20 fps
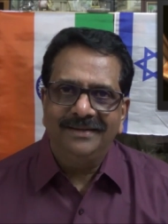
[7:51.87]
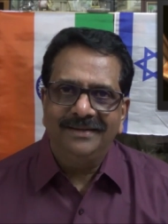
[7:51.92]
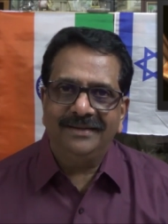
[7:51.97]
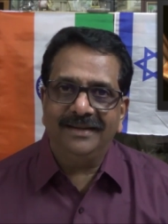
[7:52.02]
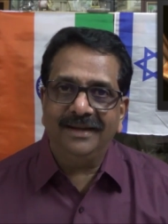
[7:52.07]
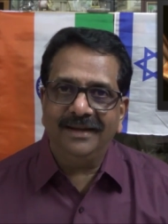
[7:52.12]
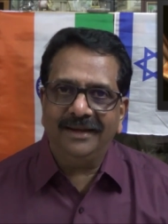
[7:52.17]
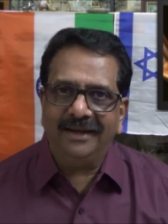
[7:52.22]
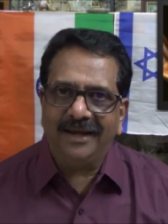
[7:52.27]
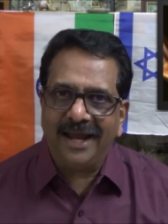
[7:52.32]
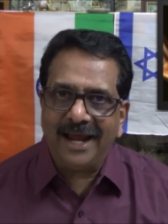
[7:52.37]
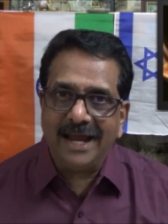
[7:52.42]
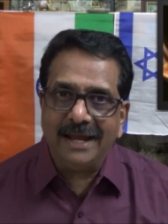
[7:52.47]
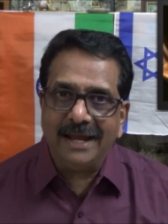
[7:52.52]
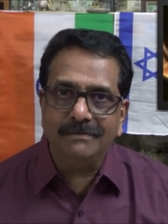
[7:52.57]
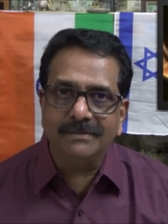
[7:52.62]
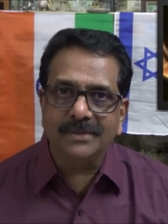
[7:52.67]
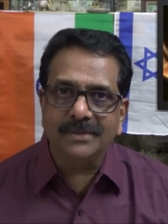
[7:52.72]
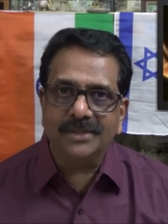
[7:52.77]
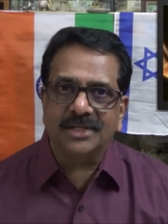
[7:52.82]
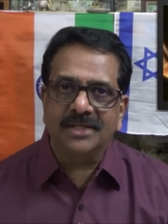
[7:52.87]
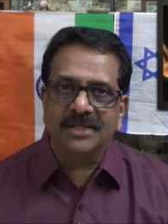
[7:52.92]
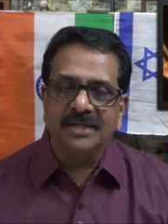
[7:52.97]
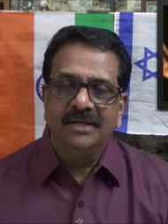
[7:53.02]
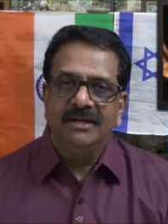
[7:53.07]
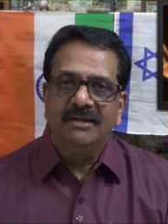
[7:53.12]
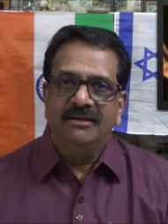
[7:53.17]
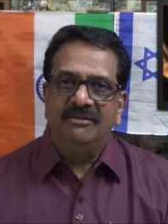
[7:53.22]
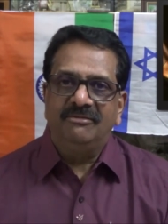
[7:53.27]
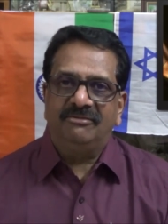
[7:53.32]
the lamb's
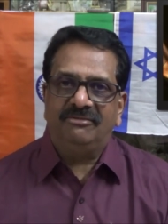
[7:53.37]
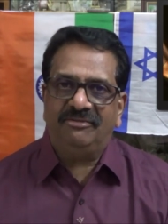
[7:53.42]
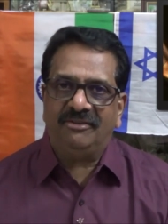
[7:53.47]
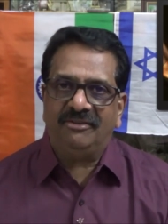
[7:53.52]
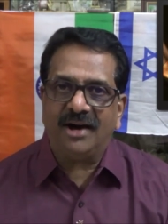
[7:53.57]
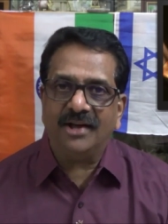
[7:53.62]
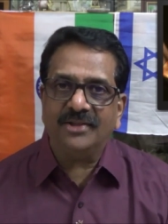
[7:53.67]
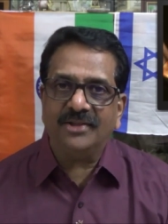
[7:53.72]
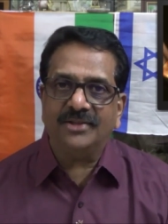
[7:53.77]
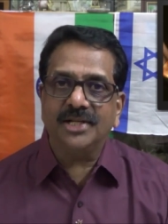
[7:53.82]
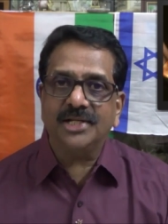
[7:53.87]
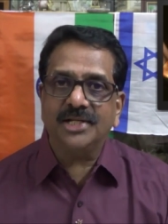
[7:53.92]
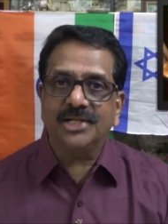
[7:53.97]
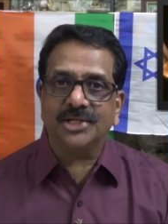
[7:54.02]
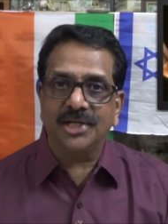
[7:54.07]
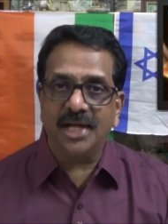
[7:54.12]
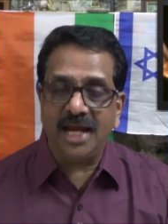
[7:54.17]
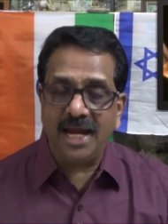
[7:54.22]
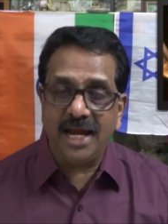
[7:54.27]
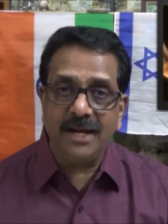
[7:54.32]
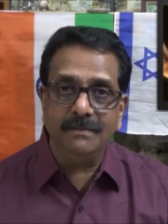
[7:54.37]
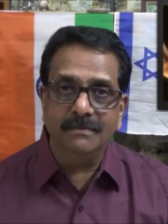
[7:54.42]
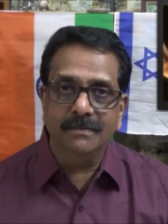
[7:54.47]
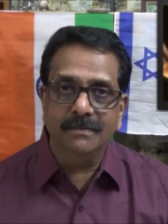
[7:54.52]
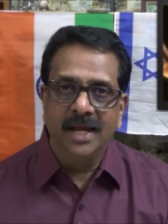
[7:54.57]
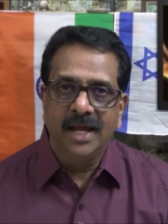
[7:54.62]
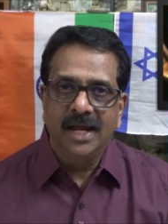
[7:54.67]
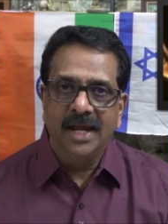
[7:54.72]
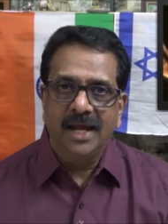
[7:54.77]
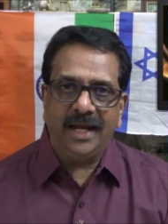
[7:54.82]
father's
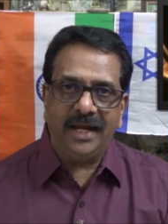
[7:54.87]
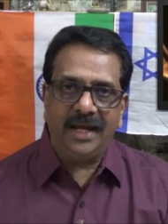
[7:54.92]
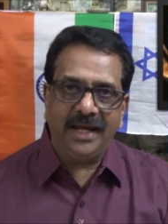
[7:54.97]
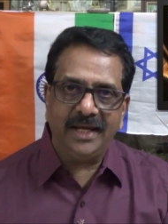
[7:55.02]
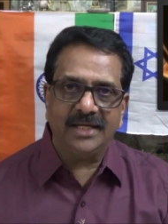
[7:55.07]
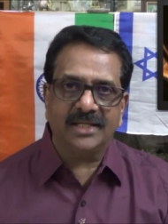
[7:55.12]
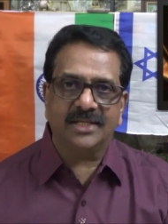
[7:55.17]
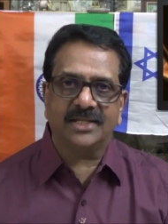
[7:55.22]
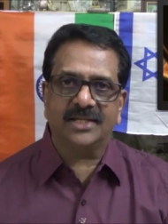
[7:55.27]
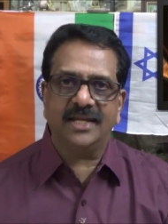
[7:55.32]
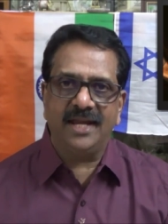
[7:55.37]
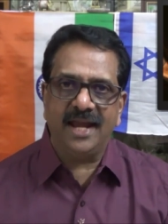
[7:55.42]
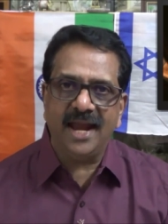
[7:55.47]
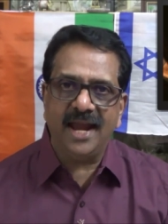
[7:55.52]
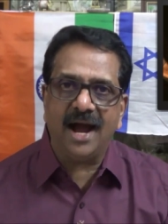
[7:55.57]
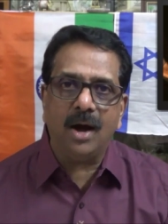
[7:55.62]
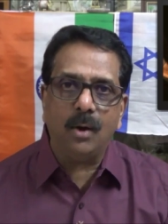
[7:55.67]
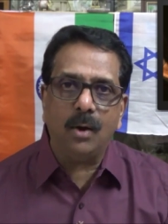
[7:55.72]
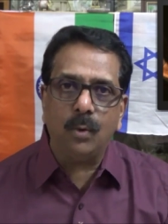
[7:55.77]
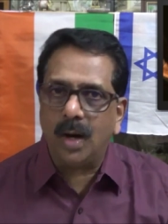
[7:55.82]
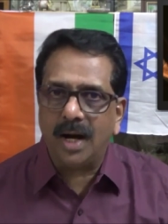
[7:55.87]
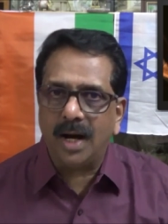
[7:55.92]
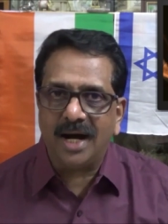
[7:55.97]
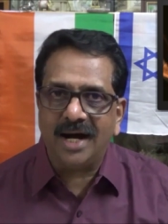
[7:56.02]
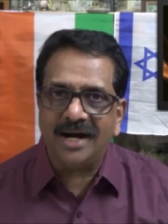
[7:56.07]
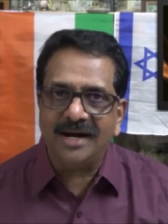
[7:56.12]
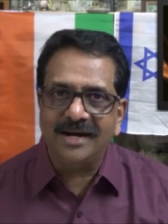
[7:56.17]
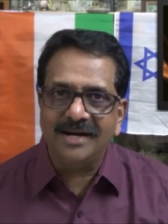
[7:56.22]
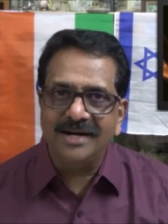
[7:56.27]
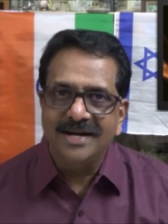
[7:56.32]
name is
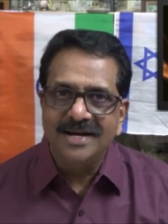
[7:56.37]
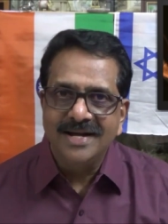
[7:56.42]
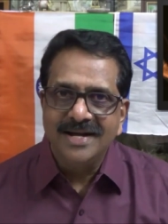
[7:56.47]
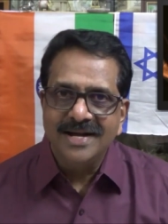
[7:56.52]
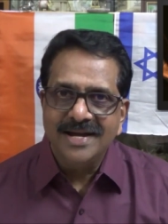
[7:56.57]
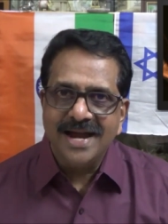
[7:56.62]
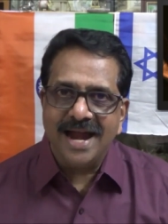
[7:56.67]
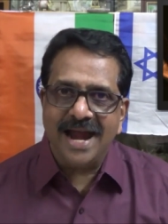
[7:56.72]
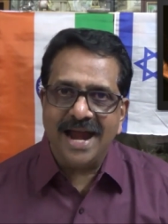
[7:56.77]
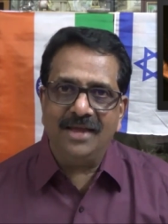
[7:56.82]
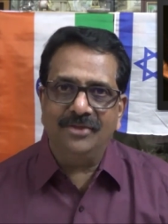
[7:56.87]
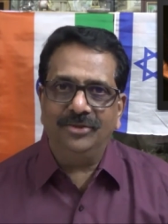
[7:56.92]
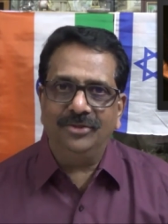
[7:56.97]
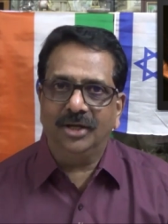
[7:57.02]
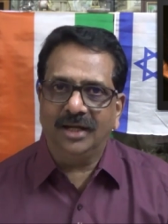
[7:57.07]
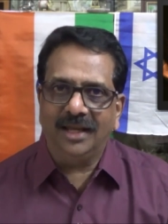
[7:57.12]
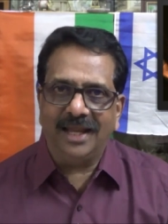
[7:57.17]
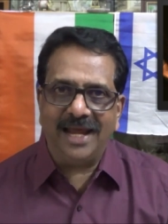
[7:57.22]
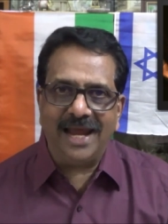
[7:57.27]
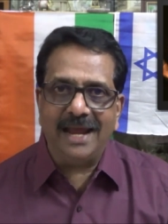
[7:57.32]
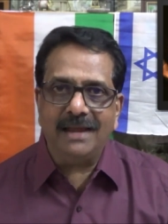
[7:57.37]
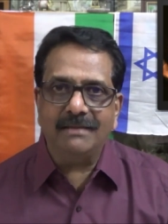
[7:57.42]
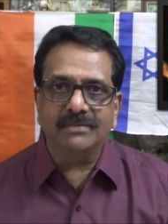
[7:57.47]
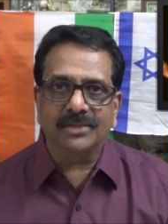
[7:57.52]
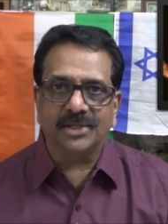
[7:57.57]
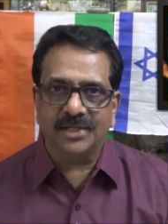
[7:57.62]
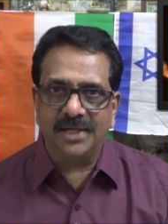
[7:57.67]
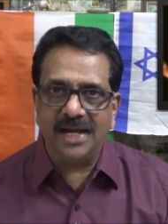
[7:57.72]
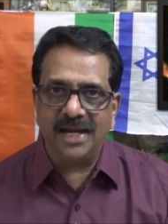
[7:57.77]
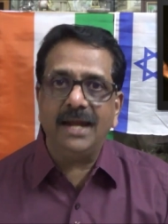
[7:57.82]
Yahweh and the
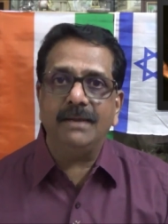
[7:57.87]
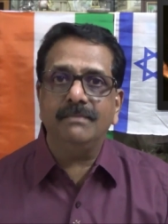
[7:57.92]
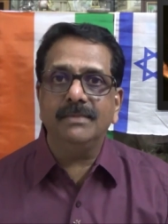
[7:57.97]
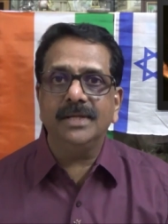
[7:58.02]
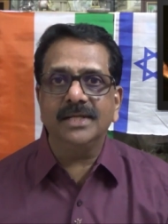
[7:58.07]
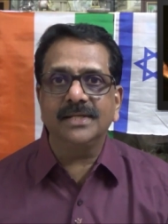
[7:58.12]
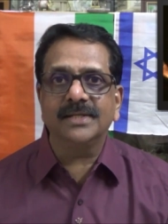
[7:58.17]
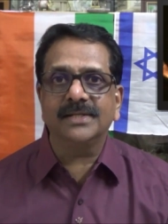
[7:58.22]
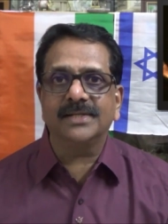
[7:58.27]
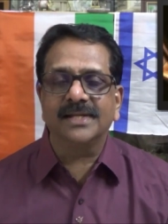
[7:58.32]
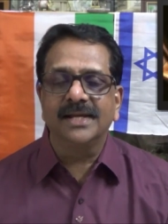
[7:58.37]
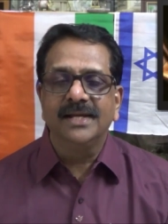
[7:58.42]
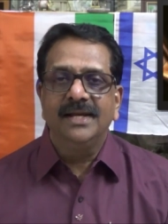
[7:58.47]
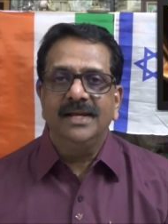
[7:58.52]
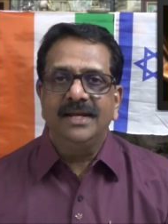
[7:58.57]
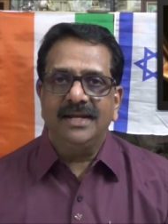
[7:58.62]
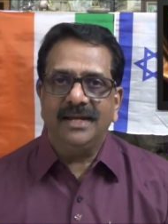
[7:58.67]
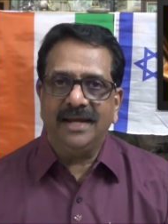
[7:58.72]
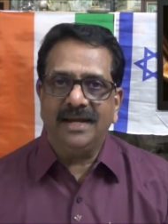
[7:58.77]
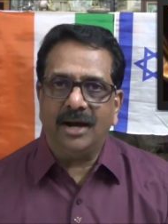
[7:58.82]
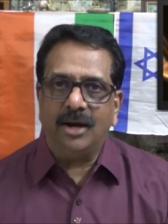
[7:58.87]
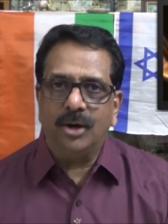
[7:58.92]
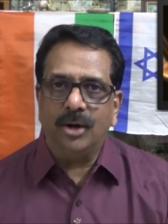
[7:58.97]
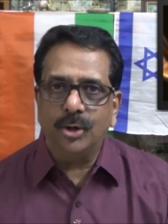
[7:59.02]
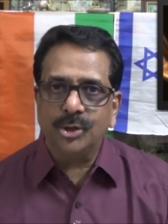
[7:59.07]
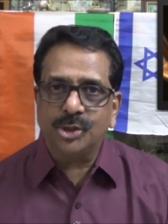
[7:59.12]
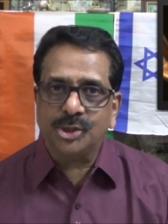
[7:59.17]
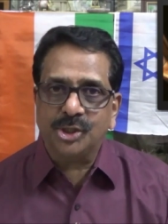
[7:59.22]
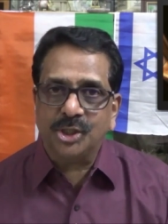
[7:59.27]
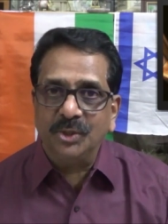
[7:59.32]
lamb's name is
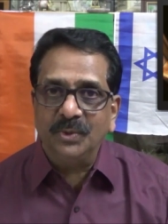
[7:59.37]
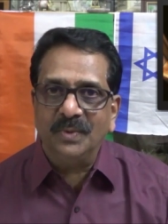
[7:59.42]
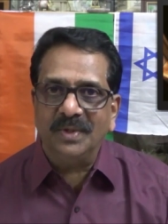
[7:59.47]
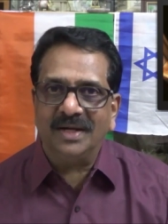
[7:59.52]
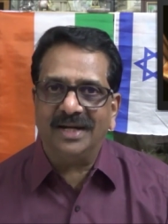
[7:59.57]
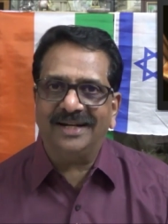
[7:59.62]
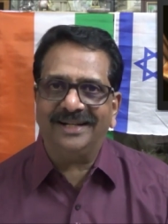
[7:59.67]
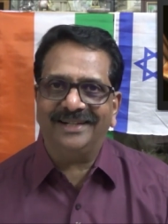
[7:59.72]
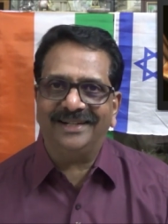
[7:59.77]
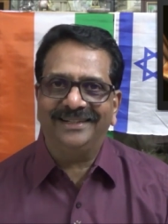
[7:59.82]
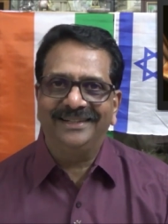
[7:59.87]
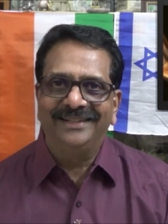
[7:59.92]
Yahoshua.